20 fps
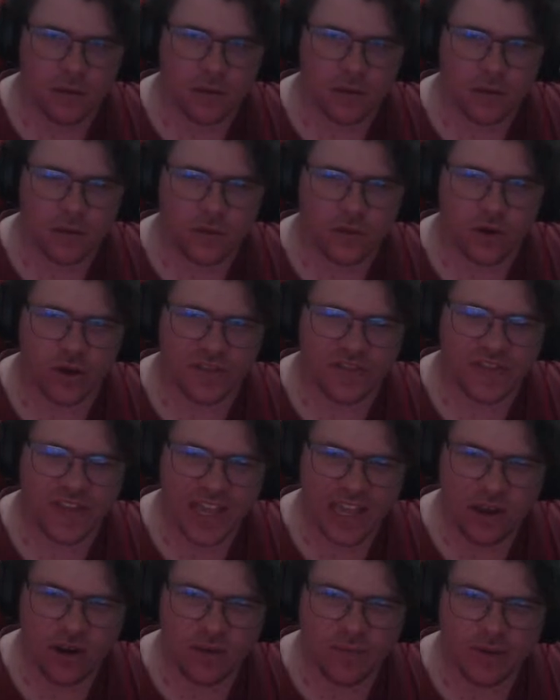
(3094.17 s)
So I think
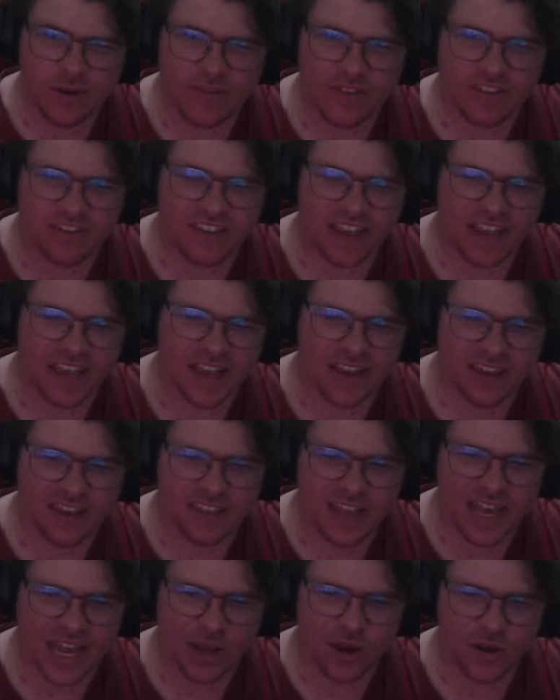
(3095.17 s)
he got a bit of a stinger here,
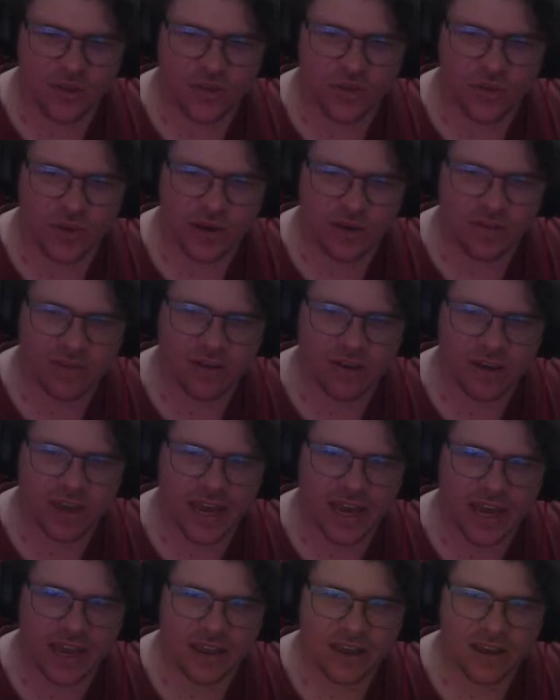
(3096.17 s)
Dacos, so he looks
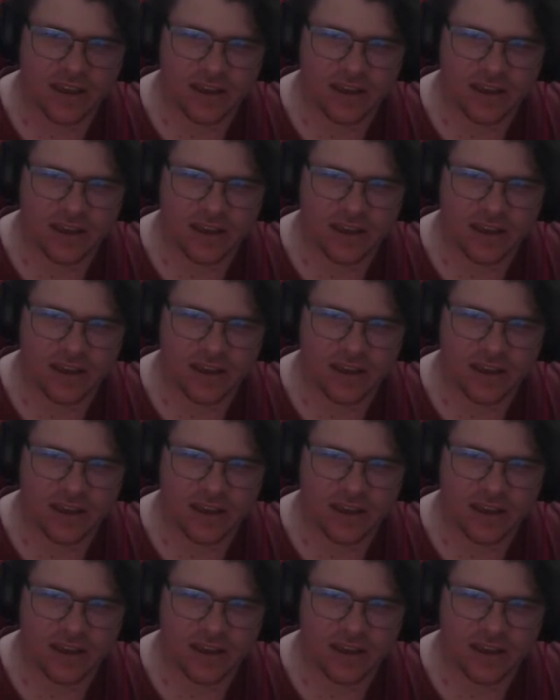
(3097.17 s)
okay.